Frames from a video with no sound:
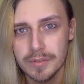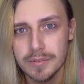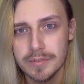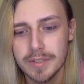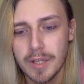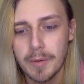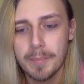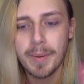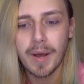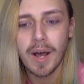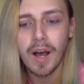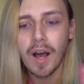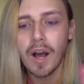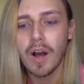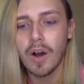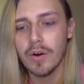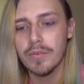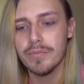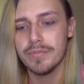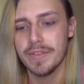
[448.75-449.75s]
Now, part
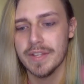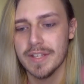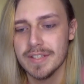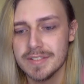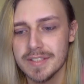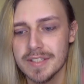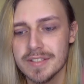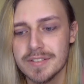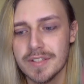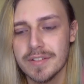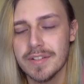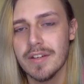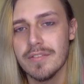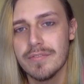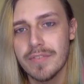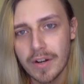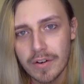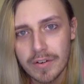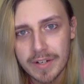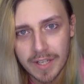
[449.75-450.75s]
of this is that they're
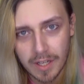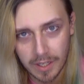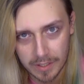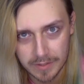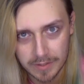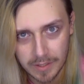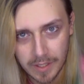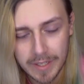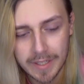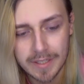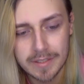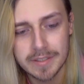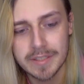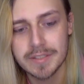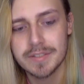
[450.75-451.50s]
very unlikely